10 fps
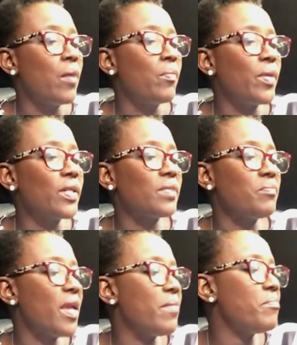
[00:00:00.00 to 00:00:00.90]
but
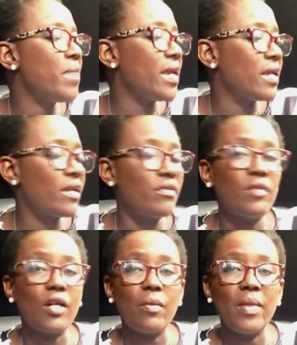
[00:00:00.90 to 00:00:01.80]
may make
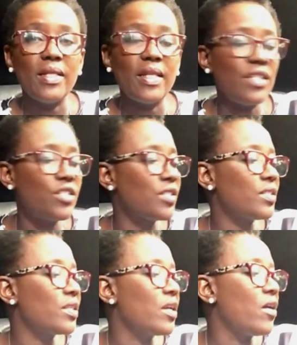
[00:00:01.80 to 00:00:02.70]

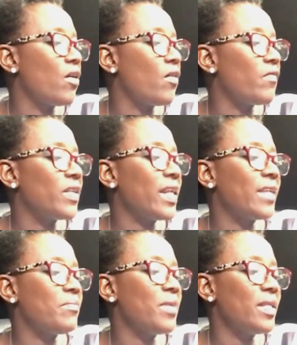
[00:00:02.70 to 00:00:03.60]
recommendations of an
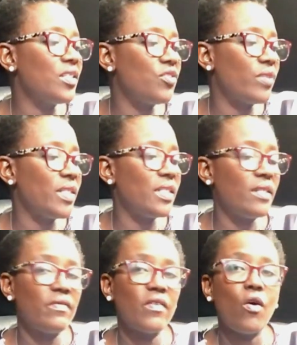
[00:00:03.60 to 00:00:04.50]

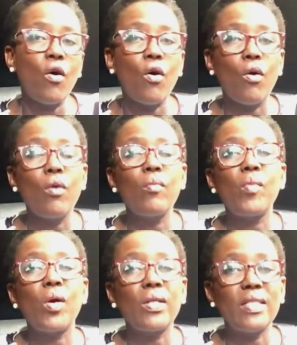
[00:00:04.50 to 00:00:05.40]
administrative or
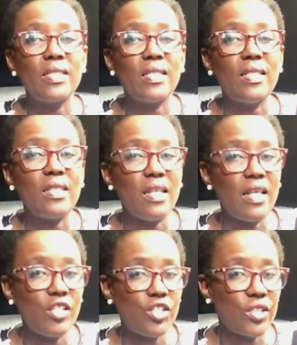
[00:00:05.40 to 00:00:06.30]
policy
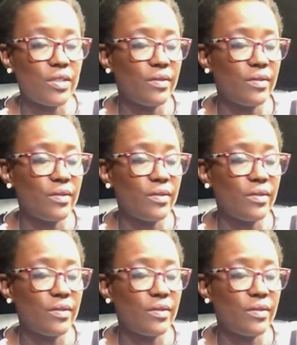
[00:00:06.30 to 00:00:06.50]
nature.